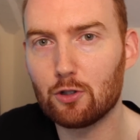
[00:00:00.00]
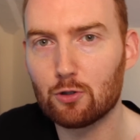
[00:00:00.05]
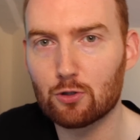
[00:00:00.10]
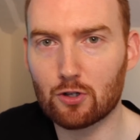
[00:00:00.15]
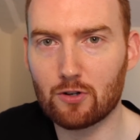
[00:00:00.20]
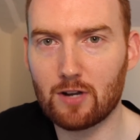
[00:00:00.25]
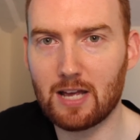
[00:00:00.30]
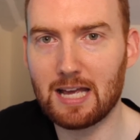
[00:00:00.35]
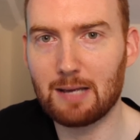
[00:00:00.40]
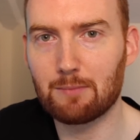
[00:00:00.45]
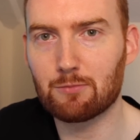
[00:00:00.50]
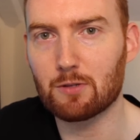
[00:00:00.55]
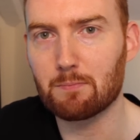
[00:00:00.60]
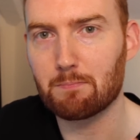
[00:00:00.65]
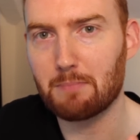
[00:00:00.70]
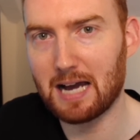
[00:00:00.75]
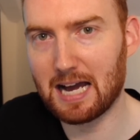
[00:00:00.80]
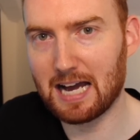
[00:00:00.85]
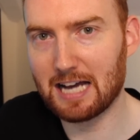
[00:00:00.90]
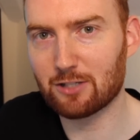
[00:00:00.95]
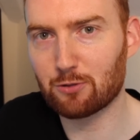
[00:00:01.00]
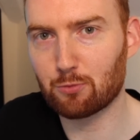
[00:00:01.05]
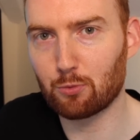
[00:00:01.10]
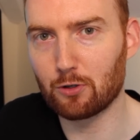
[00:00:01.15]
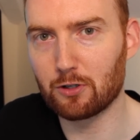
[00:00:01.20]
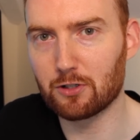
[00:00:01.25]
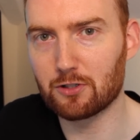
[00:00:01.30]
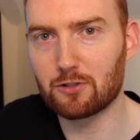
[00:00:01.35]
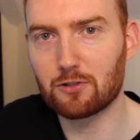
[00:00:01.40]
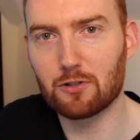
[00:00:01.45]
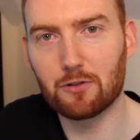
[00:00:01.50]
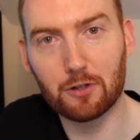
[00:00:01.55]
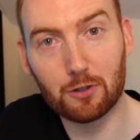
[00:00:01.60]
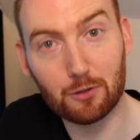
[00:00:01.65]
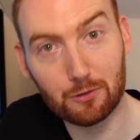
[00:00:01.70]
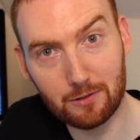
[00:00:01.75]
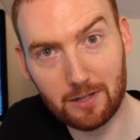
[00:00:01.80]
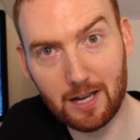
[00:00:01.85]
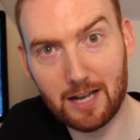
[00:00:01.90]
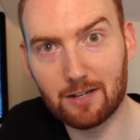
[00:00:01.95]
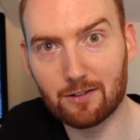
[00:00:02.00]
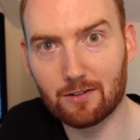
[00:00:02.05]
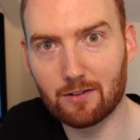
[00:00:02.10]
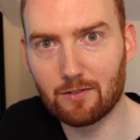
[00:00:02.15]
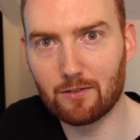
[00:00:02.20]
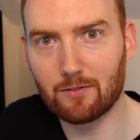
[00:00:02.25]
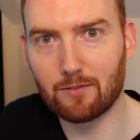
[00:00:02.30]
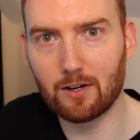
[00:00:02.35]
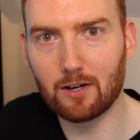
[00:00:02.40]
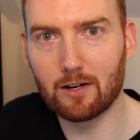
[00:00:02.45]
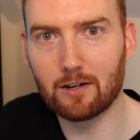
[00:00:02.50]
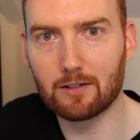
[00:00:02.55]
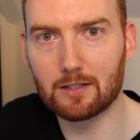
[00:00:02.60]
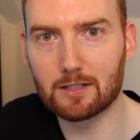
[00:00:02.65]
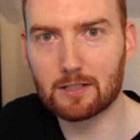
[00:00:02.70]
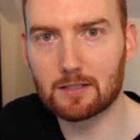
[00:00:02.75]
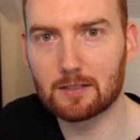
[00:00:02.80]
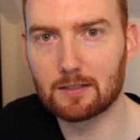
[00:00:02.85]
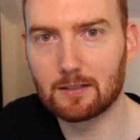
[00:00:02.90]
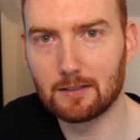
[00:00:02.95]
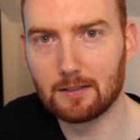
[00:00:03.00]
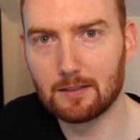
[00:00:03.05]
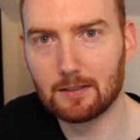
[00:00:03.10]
usernames and passwords to the creator of the virus.